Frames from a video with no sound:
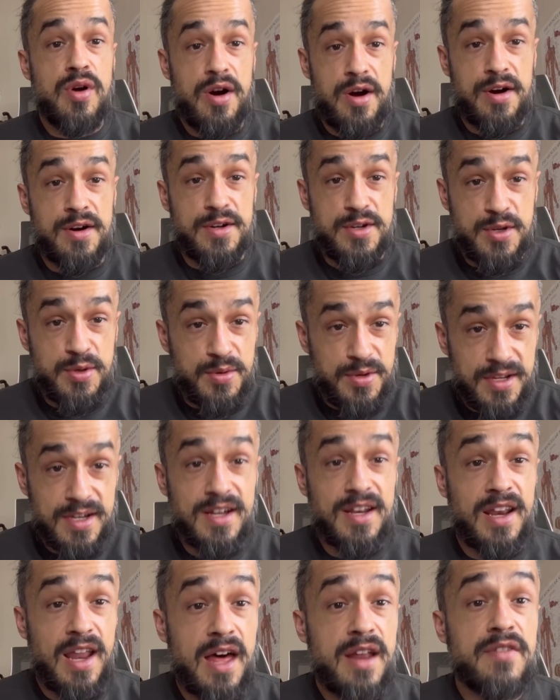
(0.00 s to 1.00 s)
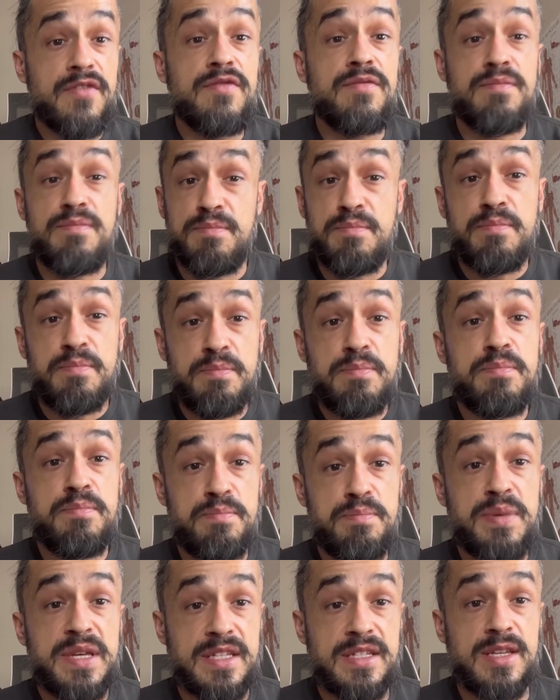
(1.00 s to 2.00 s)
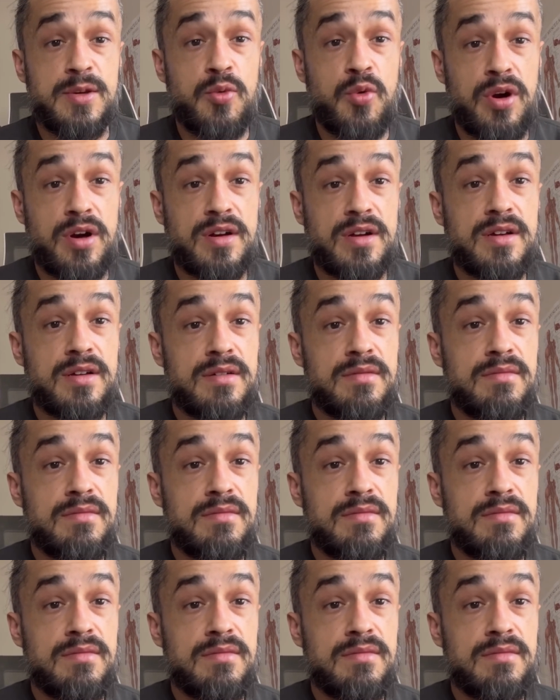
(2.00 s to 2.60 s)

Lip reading: are doing a lot of busy work.